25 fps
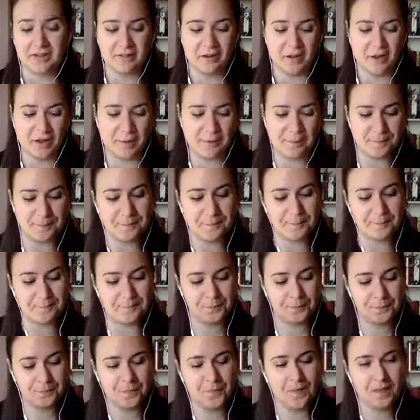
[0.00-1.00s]
time.
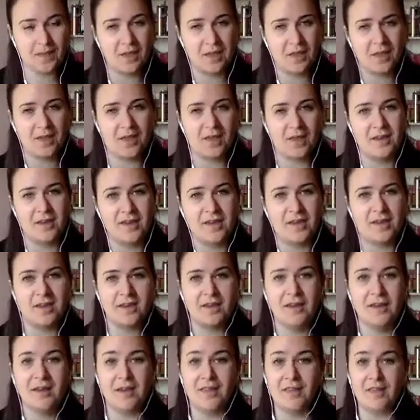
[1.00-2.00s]

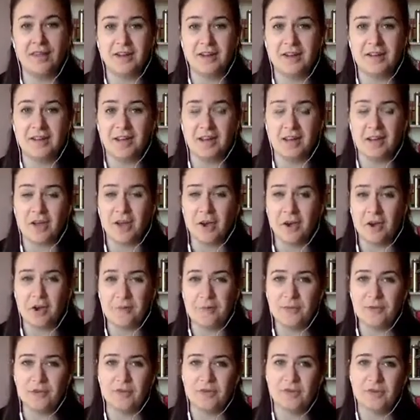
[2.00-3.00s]
And then at
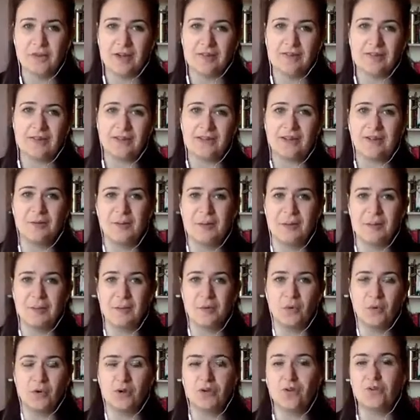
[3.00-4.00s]
home, you do have a little bit
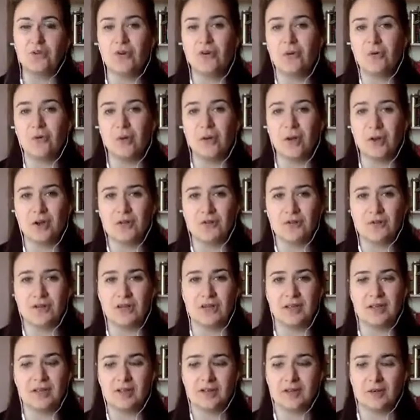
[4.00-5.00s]
more control
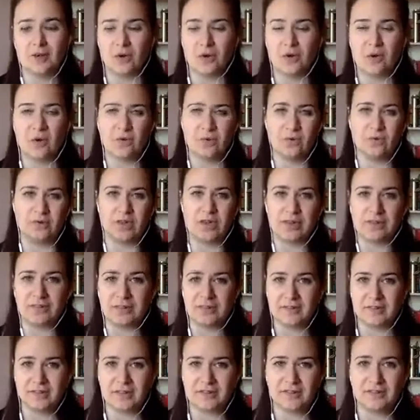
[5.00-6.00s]
over your whole
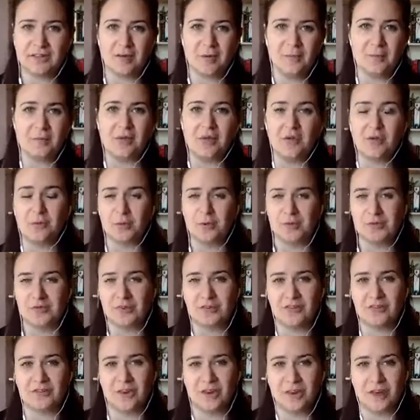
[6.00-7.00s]
desk setup and your
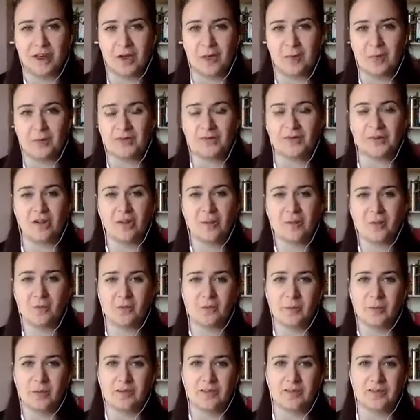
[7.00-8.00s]
position and how much time you're
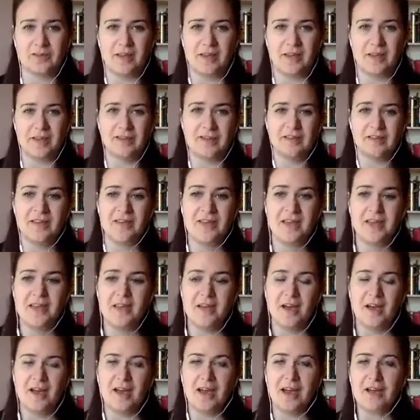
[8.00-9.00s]
spent sat.
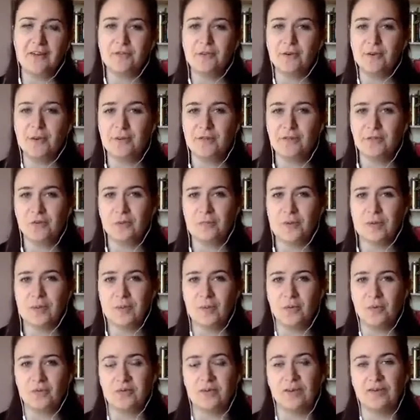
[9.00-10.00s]
I have gone into a bit
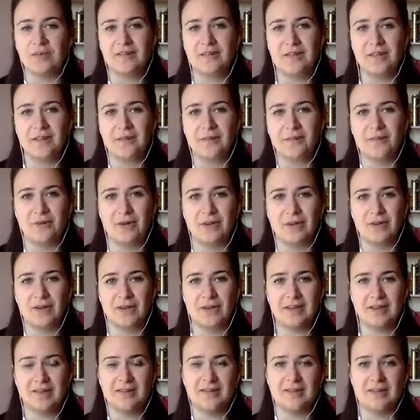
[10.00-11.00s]
more detail in
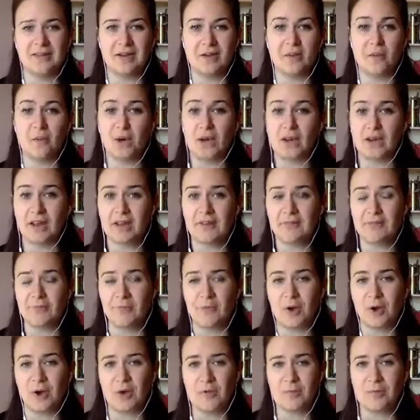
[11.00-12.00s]
this in a working
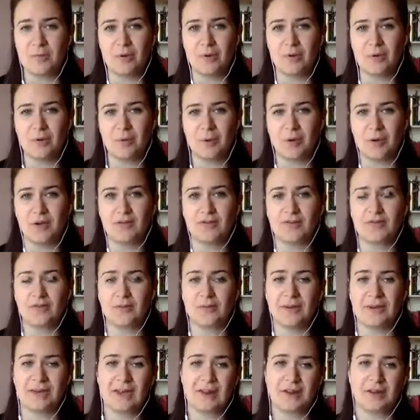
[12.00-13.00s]
from home blog post, so
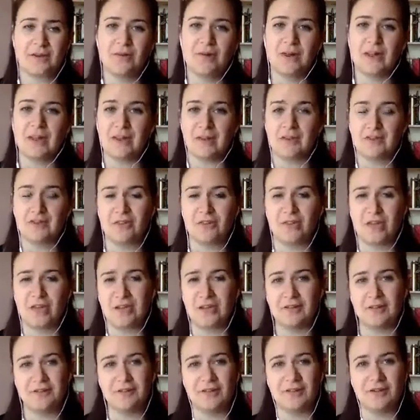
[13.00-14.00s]
again I'll link to that
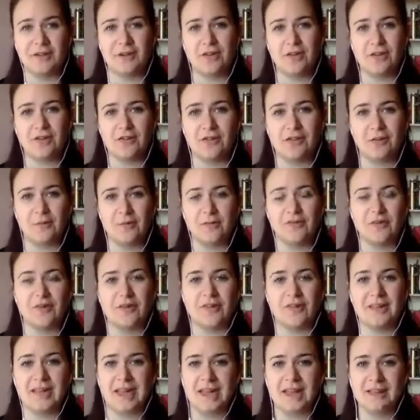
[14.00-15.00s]
in the video description
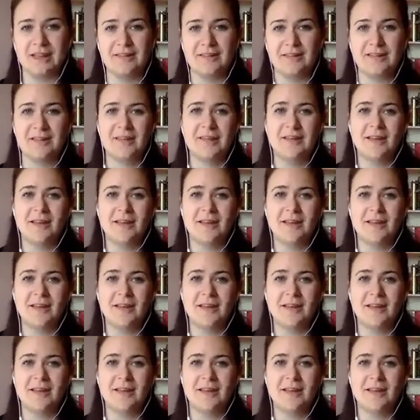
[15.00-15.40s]
at the end.